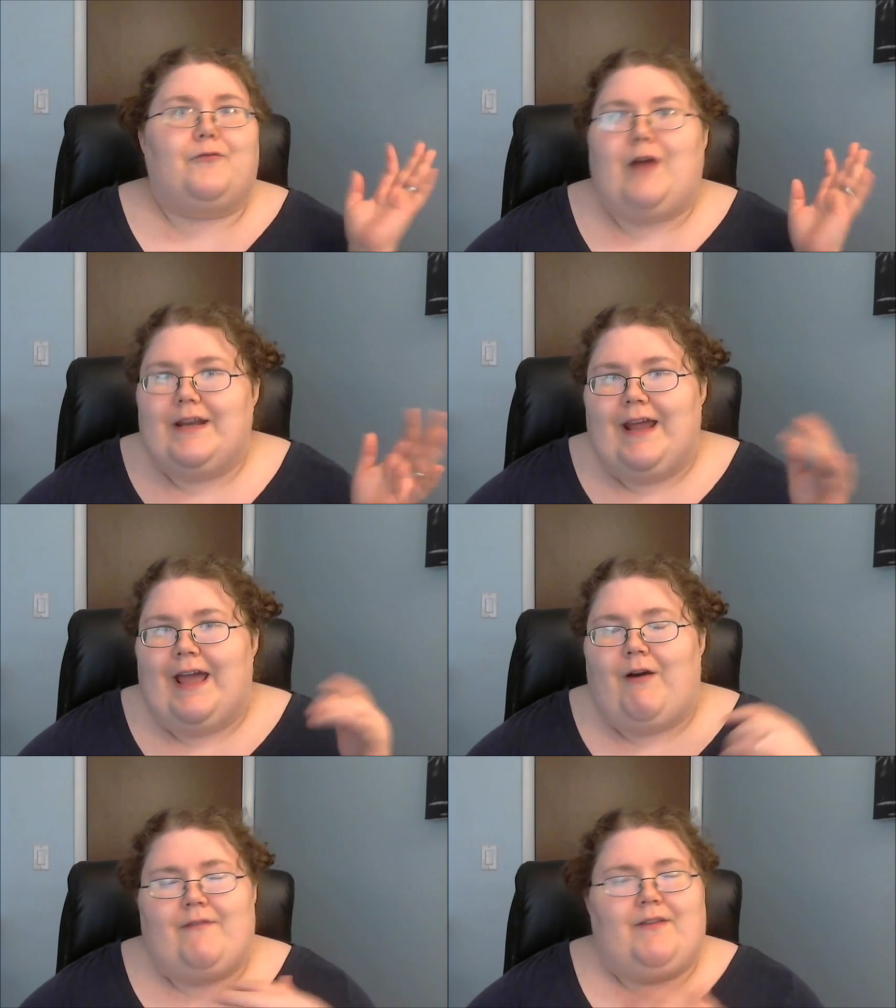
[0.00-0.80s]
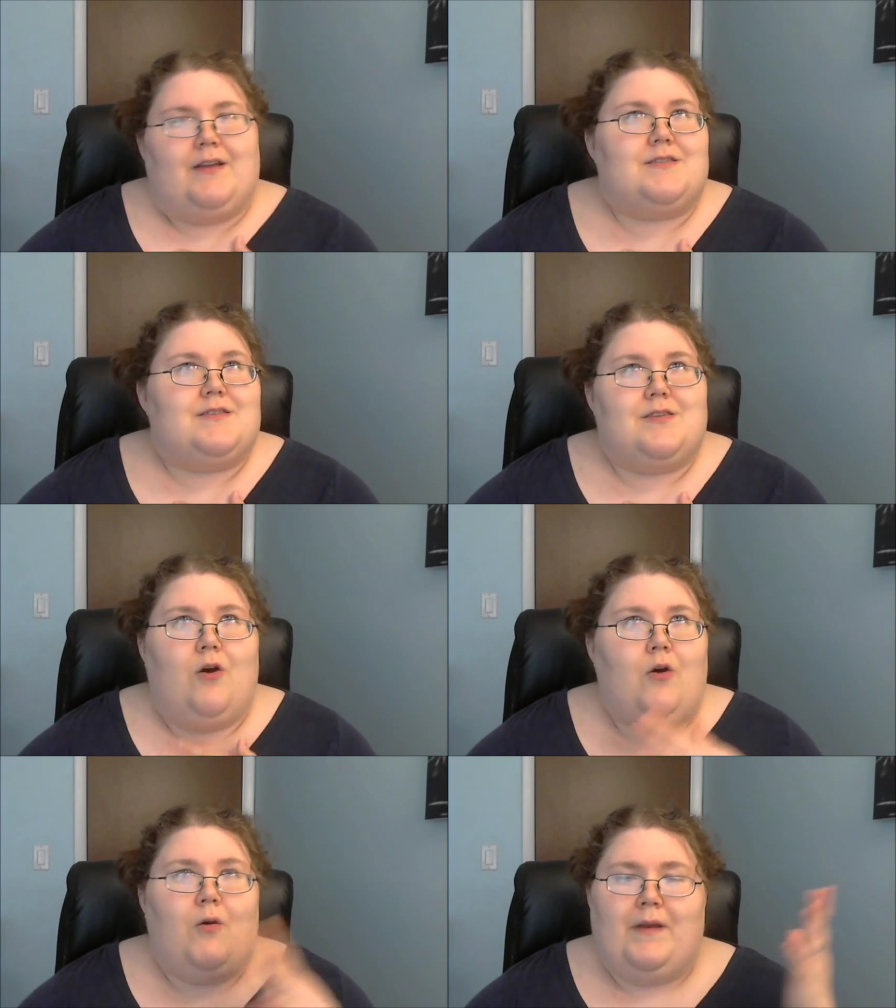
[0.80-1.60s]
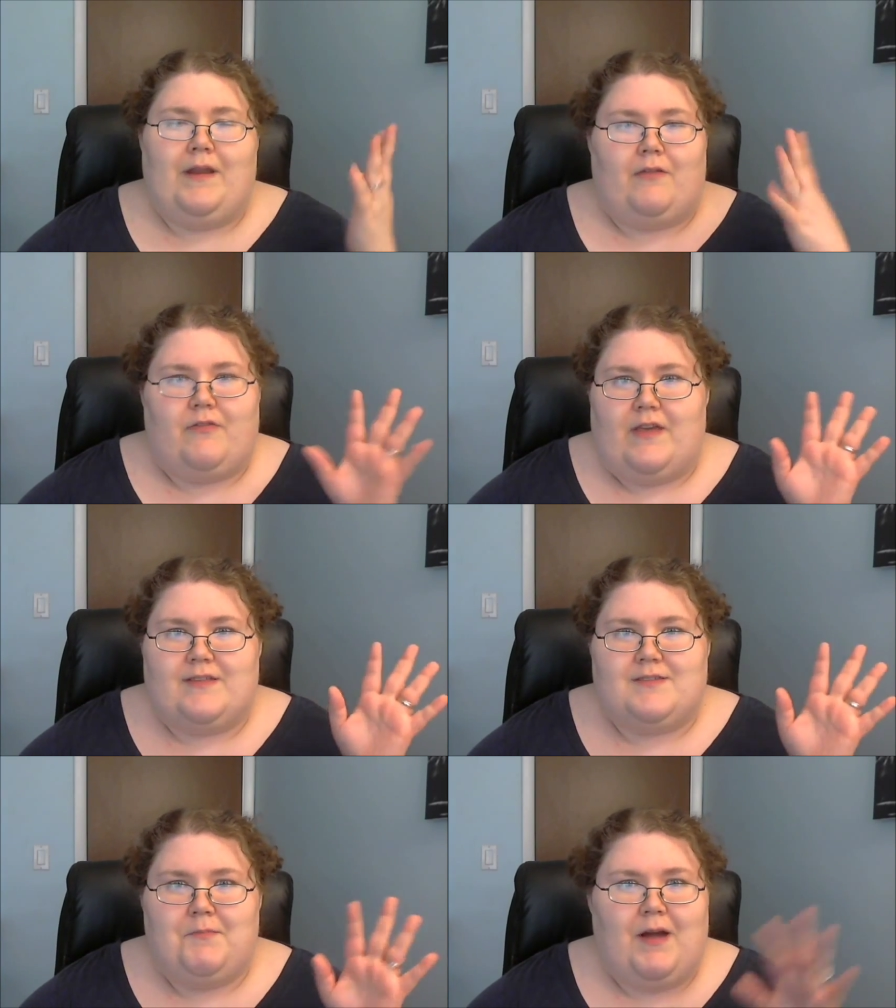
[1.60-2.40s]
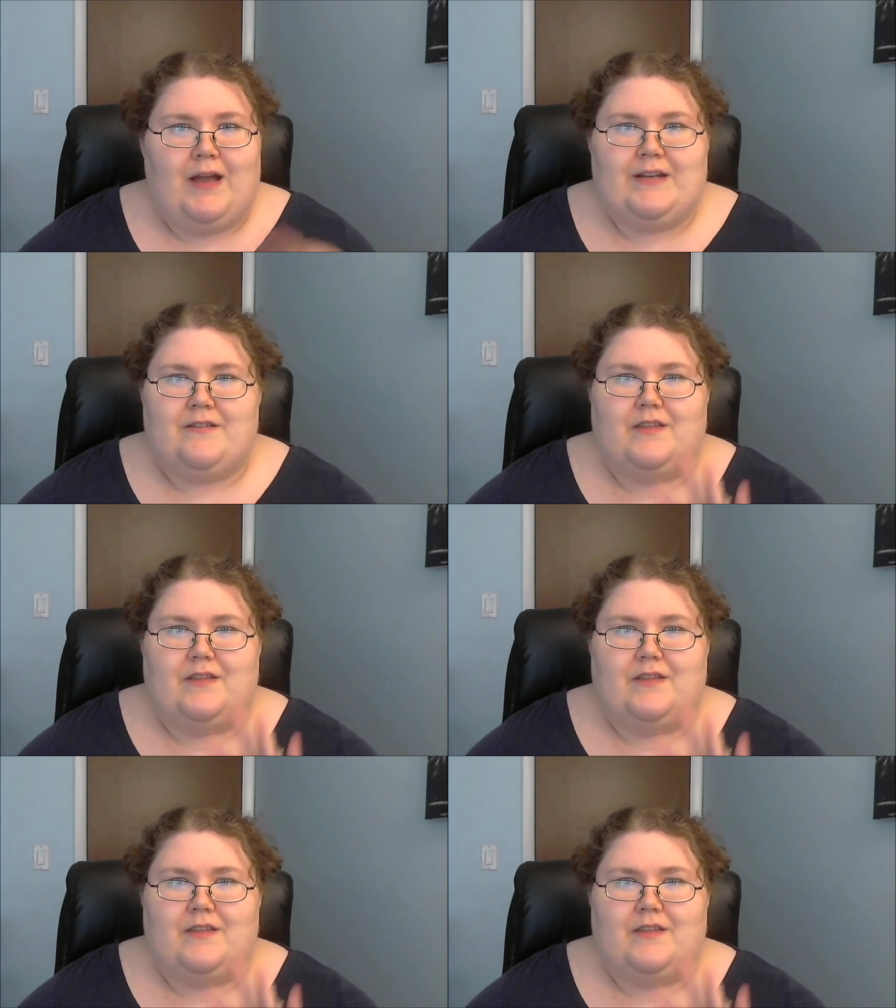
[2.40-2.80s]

Right now, I've got so many other things on my mind